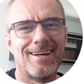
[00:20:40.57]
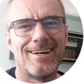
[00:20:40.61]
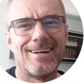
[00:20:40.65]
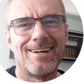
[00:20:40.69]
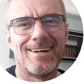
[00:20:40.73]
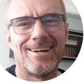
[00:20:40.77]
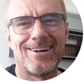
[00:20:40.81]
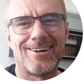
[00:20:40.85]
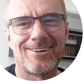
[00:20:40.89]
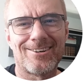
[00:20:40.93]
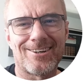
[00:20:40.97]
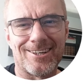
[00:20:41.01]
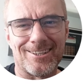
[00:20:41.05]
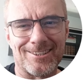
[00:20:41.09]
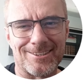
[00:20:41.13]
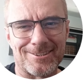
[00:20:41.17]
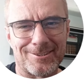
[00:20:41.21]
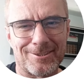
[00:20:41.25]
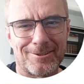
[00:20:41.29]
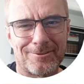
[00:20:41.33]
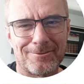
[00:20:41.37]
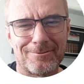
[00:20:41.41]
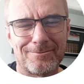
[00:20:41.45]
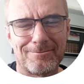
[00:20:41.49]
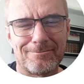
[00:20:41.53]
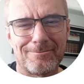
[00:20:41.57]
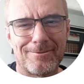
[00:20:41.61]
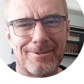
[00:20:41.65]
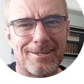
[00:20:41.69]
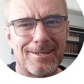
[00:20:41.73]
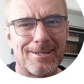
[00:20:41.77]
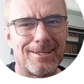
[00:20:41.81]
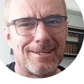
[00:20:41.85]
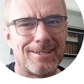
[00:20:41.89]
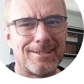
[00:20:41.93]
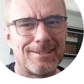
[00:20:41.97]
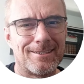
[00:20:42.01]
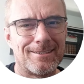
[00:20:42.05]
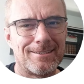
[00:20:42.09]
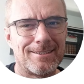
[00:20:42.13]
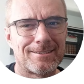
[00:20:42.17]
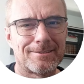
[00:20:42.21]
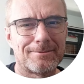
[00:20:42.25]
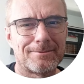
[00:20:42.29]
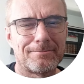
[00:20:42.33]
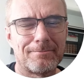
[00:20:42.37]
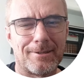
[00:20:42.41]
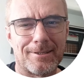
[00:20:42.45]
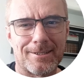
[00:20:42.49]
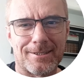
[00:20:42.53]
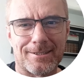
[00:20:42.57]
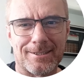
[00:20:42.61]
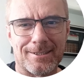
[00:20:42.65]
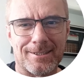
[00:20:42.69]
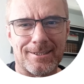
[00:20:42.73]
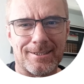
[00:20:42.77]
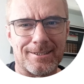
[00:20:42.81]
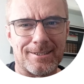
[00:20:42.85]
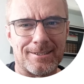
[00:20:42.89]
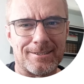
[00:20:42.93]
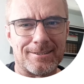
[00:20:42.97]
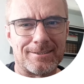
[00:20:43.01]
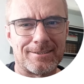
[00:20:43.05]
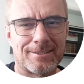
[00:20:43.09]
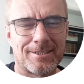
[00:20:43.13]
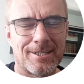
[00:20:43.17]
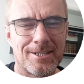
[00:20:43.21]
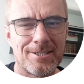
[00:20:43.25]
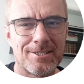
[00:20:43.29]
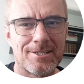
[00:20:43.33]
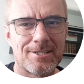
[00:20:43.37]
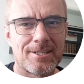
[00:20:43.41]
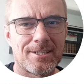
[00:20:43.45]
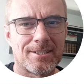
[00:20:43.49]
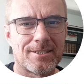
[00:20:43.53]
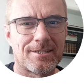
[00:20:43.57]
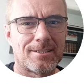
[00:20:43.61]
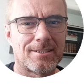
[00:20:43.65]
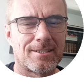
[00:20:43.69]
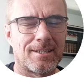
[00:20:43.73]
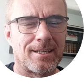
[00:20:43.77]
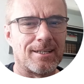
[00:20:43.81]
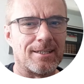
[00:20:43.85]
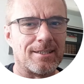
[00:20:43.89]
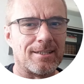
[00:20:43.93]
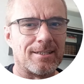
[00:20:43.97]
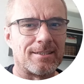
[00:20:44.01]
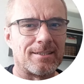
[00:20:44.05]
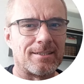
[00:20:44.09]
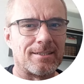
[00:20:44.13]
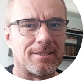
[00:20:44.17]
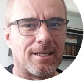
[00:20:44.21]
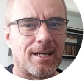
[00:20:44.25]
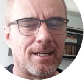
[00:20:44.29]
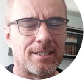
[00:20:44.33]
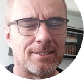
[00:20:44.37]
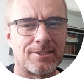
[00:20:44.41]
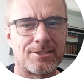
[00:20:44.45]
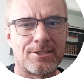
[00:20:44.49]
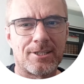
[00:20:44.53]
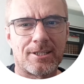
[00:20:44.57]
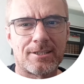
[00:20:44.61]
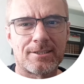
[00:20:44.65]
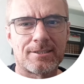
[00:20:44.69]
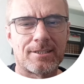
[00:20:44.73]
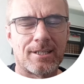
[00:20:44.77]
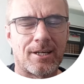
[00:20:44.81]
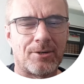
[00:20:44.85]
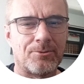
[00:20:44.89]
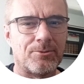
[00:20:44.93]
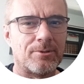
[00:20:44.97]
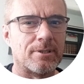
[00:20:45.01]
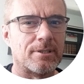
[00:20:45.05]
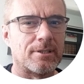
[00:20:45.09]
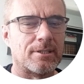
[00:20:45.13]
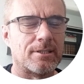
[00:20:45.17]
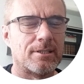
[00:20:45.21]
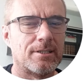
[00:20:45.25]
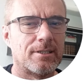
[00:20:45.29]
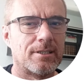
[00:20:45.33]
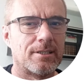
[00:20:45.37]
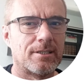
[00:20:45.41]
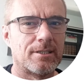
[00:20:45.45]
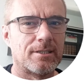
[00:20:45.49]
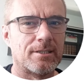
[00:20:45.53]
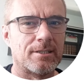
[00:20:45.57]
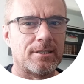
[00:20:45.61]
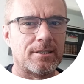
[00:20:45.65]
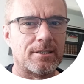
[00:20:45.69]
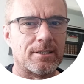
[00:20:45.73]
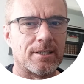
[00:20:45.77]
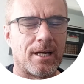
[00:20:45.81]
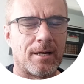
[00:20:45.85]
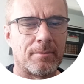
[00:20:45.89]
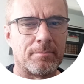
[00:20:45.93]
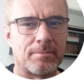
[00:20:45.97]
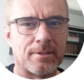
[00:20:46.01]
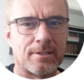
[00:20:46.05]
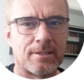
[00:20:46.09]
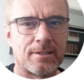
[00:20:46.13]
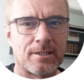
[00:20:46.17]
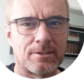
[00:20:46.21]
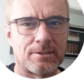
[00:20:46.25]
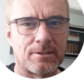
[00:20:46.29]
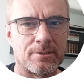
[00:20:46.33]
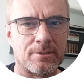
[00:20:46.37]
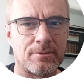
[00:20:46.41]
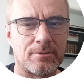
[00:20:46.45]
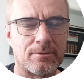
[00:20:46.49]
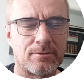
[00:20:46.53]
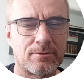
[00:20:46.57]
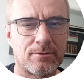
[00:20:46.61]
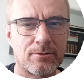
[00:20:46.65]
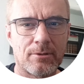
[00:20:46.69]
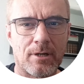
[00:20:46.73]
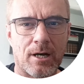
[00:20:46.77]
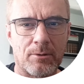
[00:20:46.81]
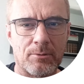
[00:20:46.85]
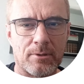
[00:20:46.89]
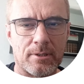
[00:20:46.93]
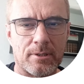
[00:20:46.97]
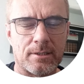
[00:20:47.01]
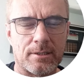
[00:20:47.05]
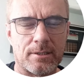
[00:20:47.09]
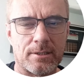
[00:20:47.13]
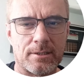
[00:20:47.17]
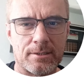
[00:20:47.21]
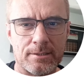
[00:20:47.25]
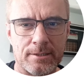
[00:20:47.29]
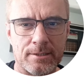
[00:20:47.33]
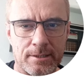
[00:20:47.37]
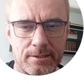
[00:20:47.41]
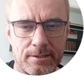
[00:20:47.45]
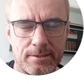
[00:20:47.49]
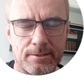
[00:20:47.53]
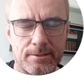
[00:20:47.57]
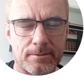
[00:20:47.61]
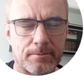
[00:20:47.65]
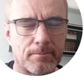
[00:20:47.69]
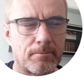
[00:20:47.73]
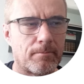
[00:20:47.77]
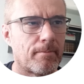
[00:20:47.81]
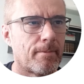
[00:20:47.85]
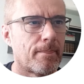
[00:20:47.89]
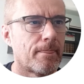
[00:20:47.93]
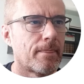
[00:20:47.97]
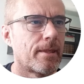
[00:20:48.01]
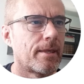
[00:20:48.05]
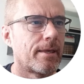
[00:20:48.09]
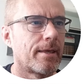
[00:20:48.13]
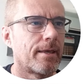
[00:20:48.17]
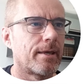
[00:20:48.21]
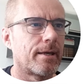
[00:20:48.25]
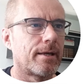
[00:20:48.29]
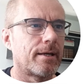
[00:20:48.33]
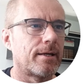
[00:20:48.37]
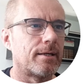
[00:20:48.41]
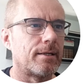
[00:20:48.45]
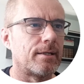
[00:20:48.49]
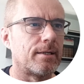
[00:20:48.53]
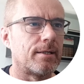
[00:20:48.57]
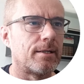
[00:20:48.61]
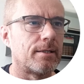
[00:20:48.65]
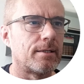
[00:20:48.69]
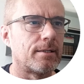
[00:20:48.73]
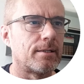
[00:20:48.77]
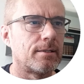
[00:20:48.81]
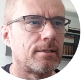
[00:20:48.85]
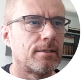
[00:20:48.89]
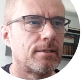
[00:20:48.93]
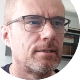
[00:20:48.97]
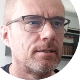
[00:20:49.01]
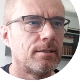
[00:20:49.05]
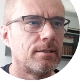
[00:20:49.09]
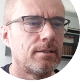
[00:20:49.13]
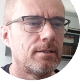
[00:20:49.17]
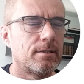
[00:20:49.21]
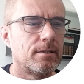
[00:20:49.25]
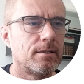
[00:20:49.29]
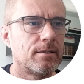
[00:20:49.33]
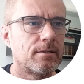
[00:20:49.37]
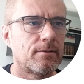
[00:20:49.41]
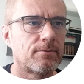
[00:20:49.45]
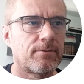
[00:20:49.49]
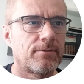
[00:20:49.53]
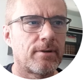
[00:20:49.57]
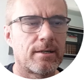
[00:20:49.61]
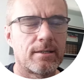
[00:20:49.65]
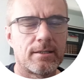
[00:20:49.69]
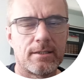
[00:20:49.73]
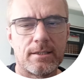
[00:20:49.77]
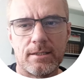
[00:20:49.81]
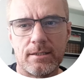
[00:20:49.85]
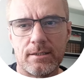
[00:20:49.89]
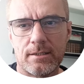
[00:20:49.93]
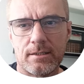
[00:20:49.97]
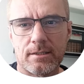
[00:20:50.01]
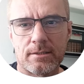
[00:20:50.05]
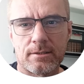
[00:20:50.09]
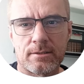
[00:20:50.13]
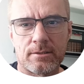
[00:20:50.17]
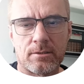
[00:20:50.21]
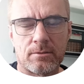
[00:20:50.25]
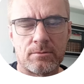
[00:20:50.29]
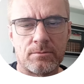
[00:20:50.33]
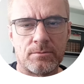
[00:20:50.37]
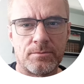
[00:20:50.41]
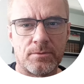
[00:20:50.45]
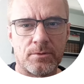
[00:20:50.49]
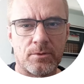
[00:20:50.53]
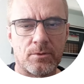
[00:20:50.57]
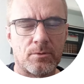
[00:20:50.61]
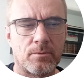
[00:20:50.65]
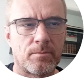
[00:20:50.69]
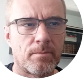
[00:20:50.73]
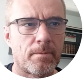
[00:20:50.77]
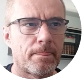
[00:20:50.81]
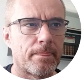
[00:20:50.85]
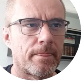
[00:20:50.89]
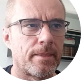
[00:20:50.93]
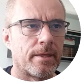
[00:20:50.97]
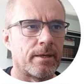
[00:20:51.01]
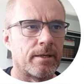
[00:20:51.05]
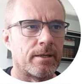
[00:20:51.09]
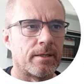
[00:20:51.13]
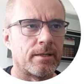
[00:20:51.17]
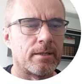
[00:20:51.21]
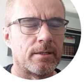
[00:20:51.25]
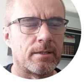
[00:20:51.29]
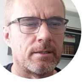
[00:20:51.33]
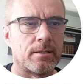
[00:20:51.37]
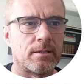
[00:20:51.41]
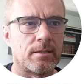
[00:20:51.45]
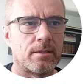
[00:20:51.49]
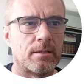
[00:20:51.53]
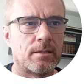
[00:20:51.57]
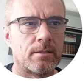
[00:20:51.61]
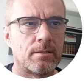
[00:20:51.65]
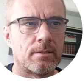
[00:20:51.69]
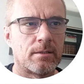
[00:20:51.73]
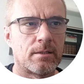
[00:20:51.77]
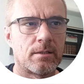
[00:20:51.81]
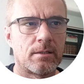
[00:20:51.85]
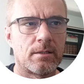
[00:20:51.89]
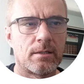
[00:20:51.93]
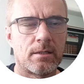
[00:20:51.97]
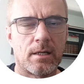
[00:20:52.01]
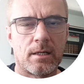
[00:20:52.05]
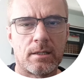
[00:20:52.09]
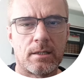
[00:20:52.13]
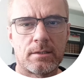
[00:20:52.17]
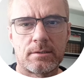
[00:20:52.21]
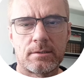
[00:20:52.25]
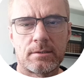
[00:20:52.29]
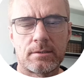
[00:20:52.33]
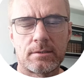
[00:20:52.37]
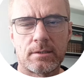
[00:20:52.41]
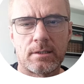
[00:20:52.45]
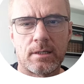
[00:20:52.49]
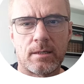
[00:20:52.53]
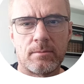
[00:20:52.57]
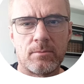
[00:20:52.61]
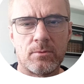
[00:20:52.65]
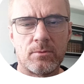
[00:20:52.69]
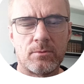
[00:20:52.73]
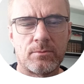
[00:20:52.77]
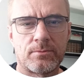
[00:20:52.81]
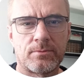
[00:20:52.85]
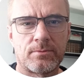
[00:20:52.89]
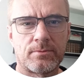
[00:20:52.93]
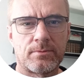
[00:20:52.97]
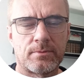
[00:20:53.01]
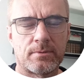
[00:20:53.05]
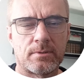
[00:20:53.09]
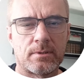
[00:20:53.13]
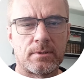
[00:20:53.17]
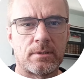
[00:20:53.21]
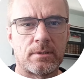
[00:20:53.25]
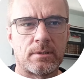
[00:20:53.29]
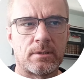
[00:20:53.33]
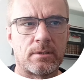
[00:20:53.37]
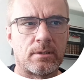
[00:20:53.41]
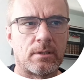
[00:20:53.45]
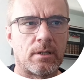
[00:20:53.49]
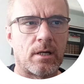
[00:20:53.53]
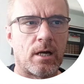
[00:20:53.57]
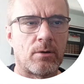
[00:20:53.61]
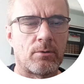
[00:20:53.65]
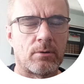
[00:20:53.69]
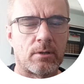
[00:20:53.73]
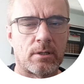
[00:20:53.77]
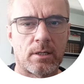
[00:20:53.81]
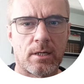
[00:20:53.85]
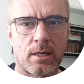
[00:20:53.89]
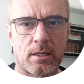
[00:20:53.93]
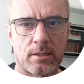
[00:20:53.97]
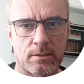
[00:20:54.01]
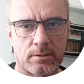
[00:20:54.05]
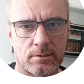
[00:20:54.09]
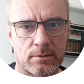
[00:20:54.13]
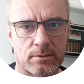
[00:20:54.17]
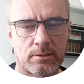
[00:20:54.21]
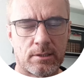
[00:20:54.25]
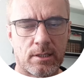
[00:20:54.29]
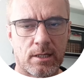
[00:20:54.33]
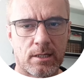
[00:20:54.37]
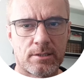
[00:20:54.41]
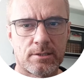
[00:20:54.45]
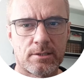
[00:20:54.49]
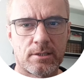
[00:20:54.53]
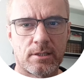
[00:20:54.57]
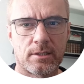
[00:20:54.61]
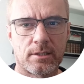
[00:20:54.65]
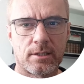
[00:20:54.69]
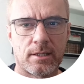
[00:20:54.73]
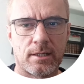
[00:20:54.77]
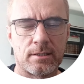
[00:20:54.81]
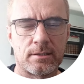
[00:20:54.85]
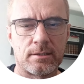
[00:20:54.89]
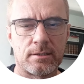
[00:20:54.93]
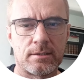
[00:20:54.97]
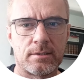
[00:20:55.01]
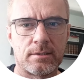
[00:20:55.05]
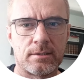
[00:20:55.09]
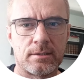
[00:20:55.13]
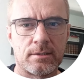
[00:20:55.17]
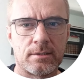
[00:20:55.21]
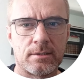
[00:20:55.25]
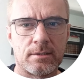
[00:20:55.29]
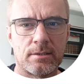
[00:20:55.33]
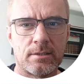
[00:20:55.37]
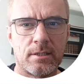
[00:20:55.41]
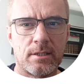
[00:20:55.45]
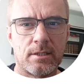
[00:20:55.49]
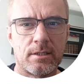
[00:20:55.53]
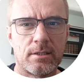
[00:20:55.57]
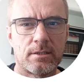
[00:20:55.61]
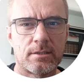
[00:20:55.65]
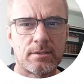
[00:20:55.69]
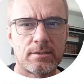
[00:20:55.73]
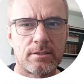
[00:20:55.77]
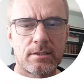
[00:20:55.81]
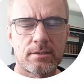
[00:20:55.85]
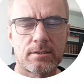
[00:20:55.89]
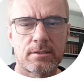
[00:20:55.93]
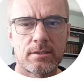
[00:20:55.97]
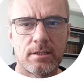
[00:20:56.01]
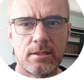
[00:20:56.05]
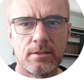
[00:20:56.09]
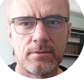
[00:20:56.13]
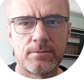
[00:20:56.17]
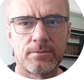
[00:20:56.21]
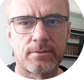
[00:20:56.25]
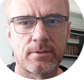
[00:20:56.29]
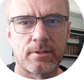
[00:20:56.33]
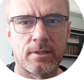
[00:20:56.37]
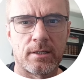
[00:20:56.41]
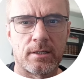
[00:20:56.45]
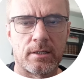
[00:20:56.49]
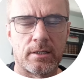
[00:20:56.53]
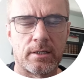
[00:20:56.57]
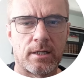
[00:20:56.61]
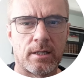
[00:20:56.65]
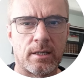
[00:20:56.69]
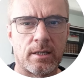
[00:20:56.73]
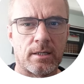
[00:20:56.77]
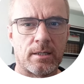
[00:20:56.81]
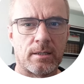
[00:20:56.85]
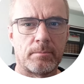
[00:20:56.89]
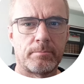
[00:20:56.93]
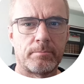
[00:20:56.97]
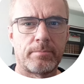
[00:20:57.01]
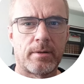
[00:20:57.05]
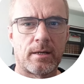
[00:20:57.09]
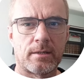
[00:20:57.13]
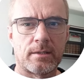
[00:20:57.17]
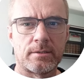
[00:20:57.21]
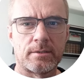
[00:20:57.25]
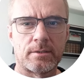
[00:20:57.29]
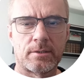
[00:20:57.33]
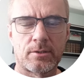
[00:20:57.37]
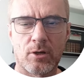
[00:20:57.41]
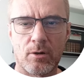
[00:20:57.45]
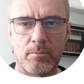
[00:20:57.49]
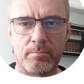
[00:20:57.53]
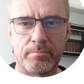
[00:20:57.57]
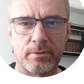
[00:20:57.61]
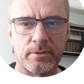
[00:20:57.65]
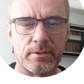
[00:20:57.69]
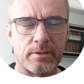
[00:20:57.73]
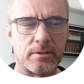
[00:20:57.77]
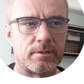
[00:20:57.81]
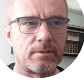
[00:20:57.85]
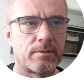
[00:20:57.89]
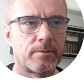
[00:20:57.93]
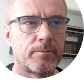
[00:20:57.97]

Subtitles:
Okay, so let's make changes and adjust our application to our needs. In the file index.view, let's remove our current structure and just leave here a parent component.